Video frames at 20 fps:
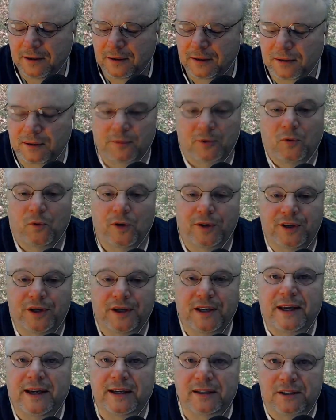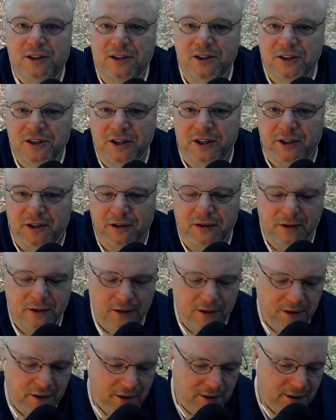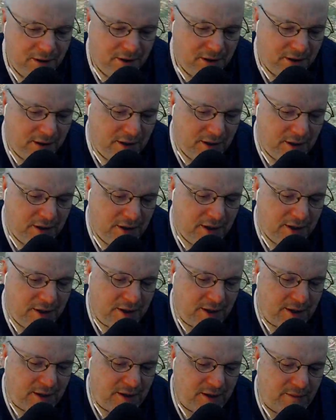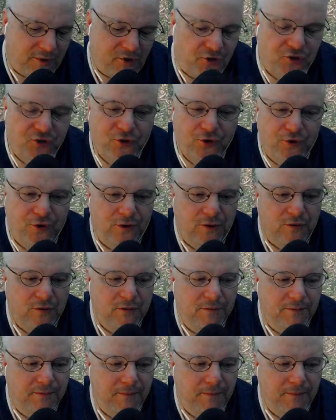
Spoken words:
number one, you can't see it. And number two,